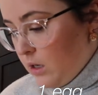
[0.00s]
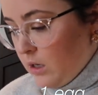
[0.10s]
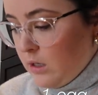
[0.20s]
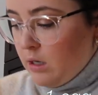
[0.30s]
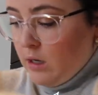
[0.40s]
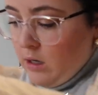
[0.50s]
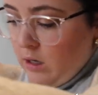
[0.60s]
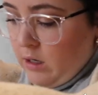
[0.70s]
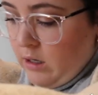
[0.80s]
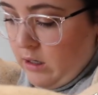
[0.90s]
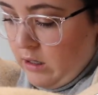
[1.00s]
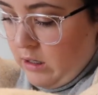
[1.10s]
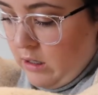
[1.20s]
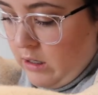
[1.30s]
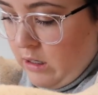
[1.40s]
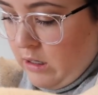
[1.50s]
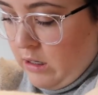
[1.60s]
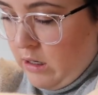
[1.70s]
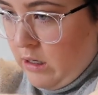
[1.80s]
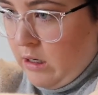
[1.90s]

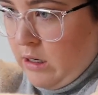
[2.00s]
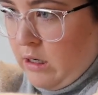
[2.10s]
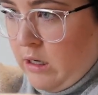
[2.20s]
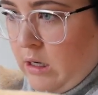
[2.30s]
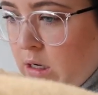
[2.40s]
Nothing is said.